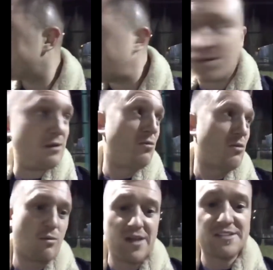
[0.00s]
All right, walk
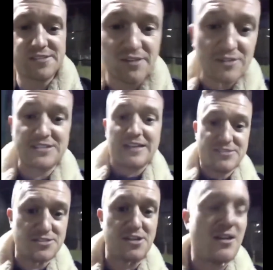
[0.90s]
away because another dad
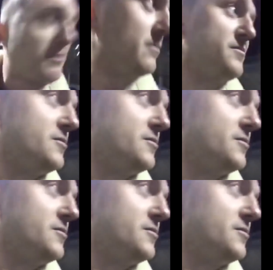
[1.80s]
just turned up. You